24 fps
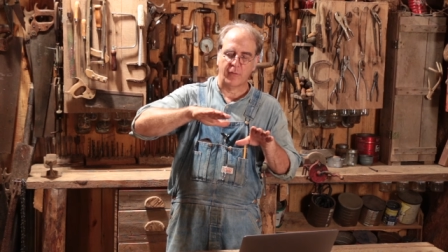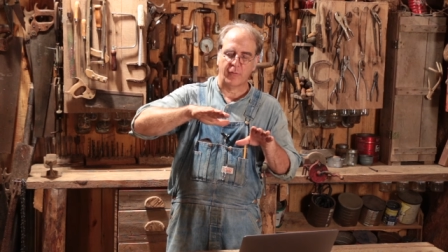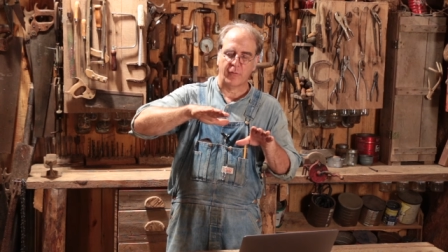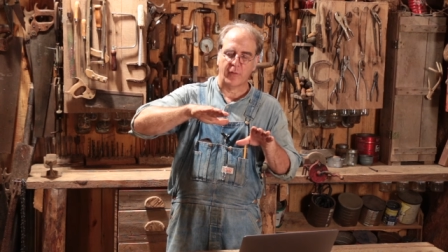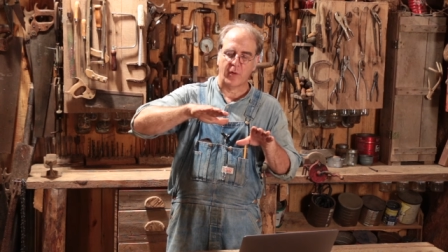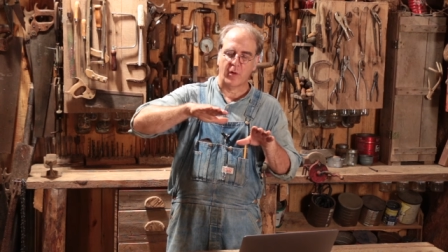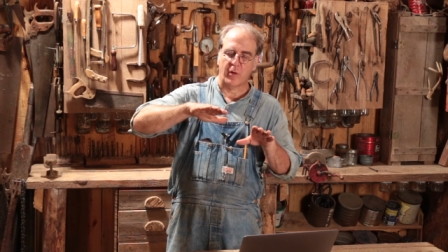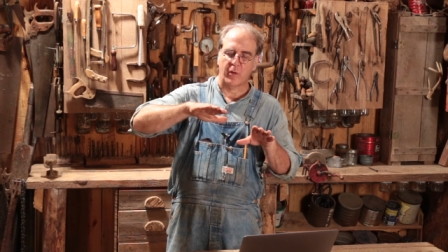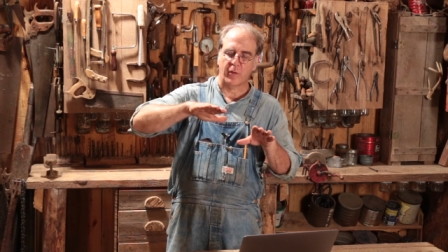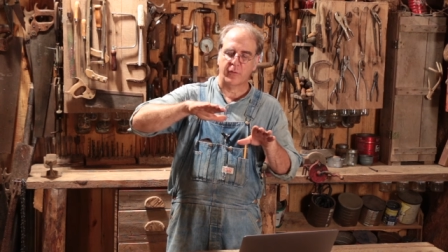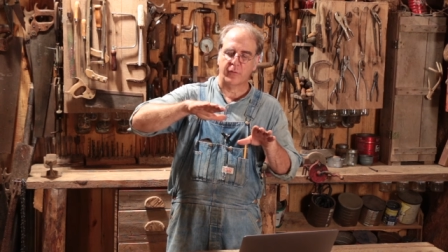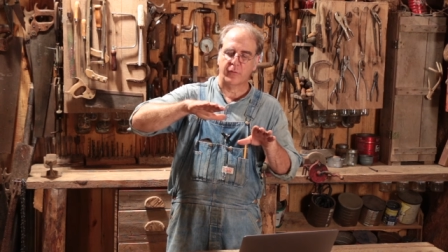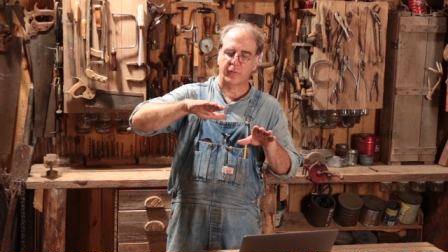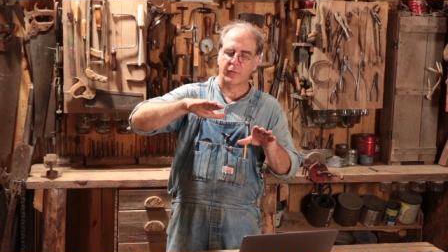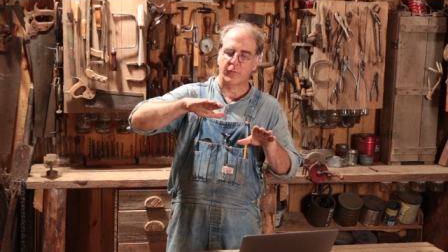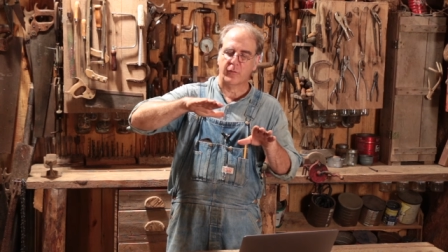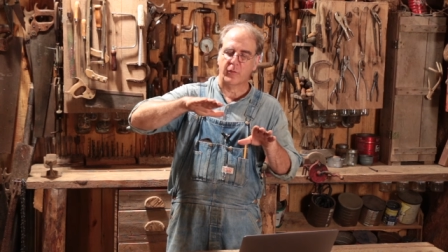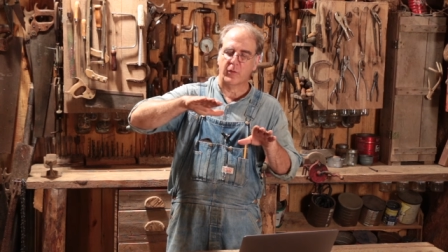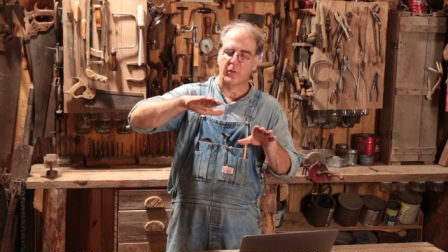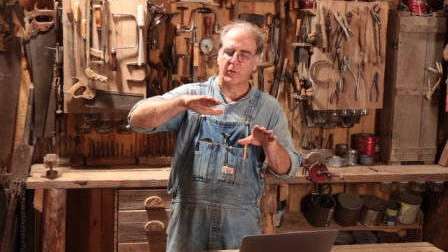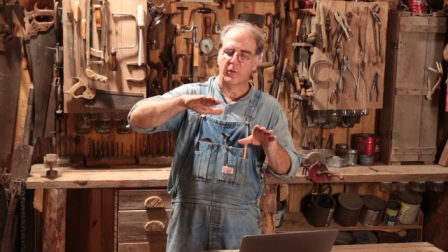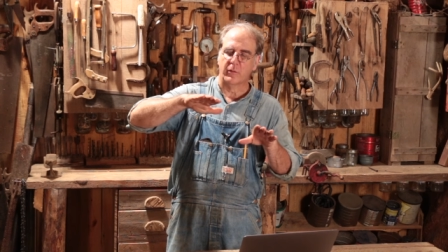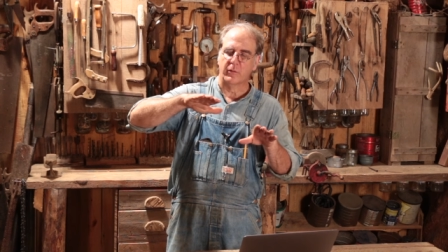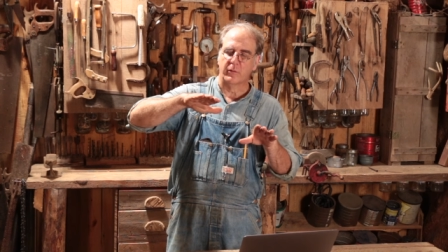first
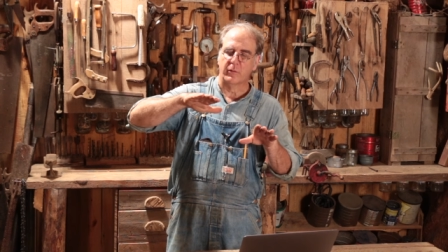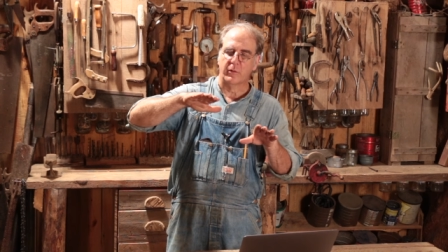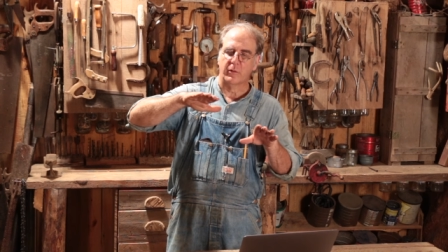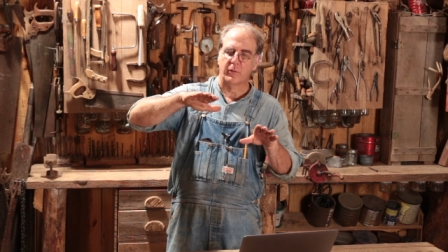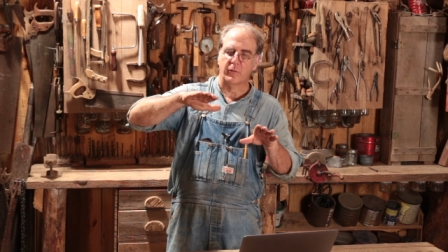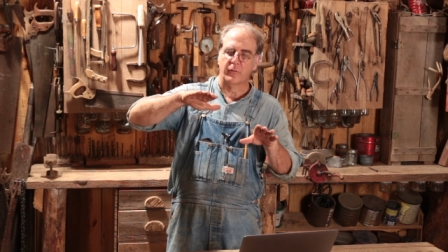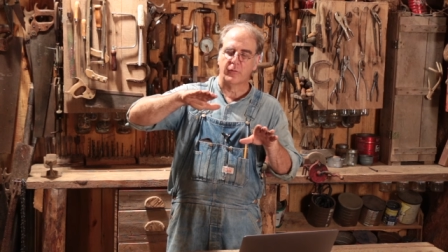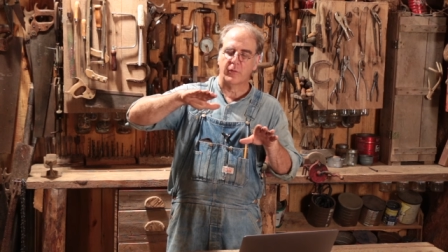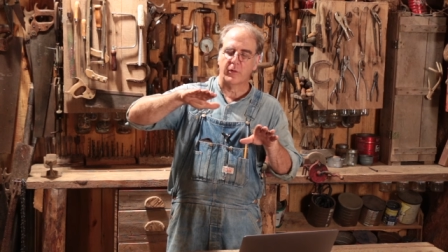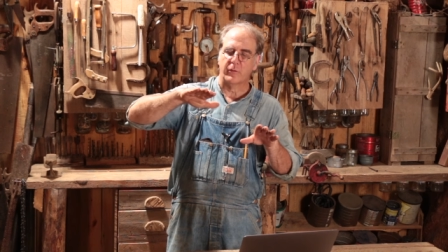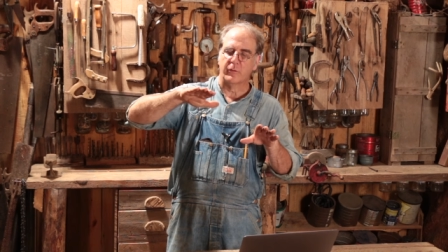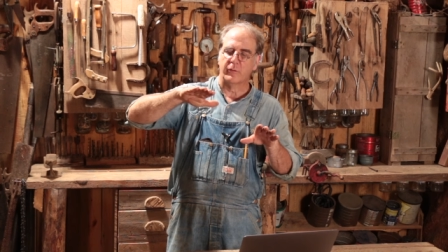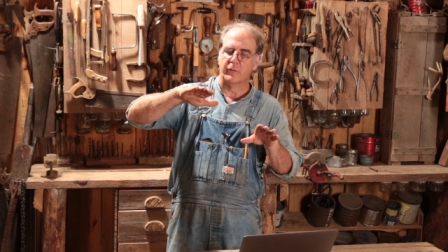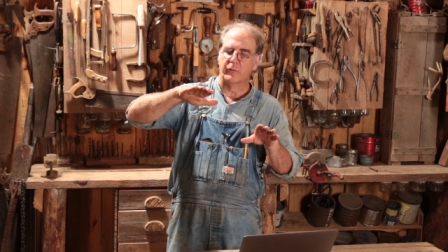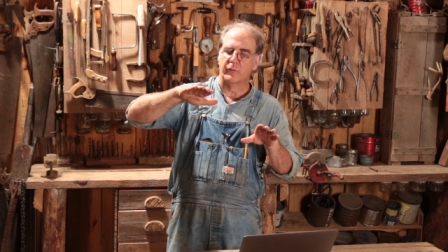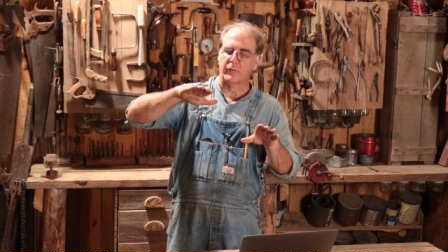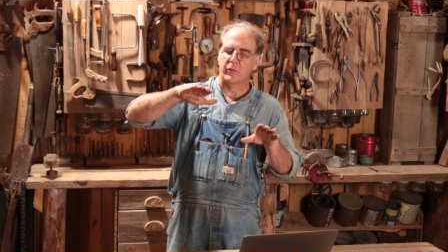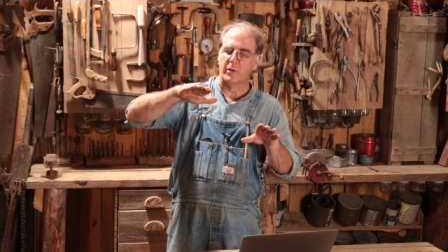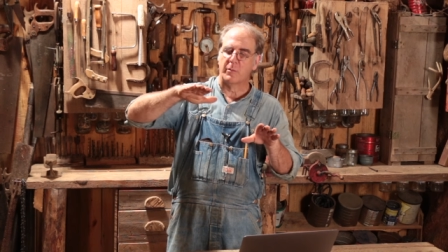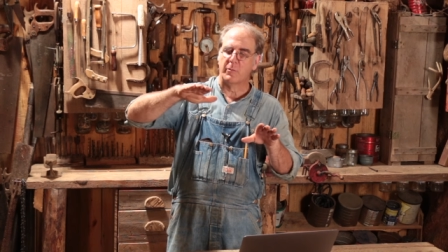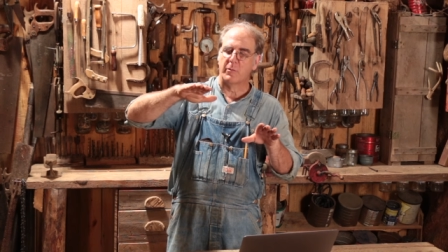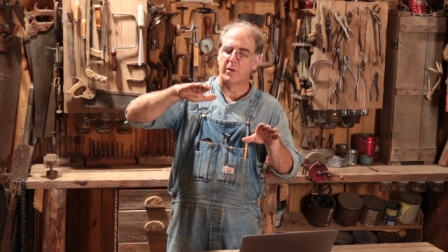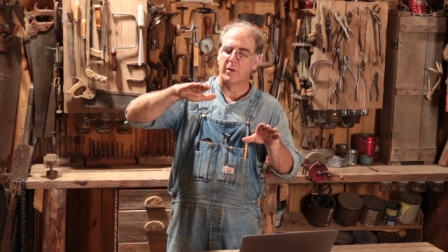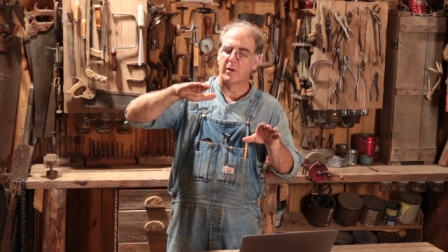for you know first
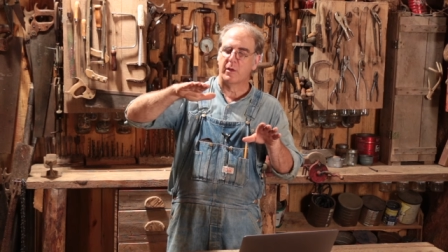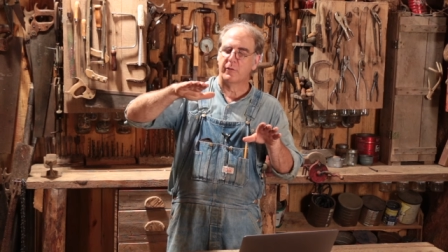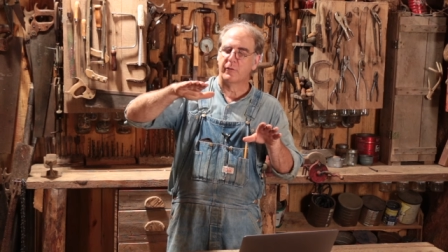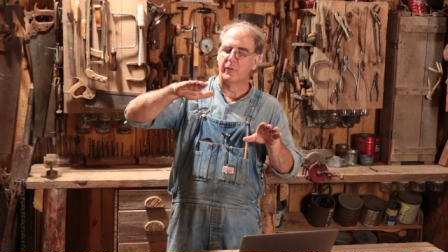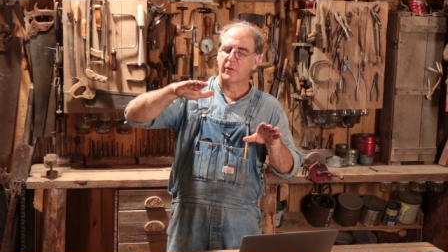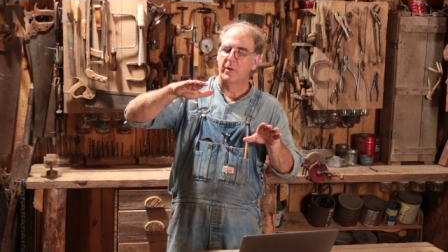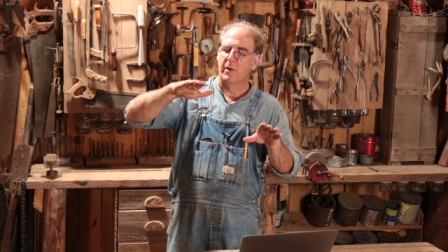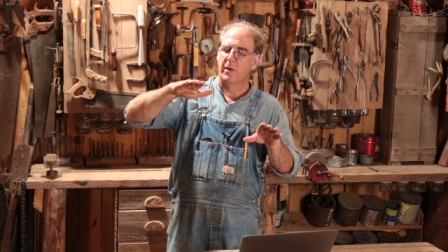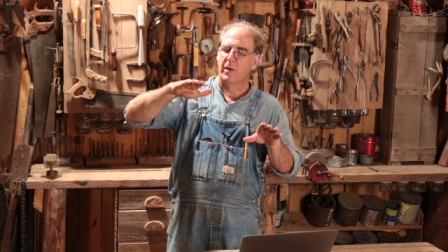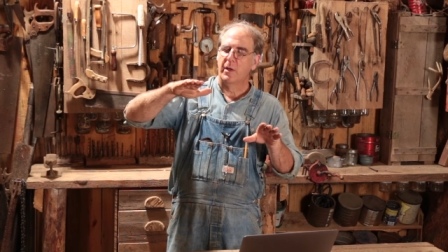three months,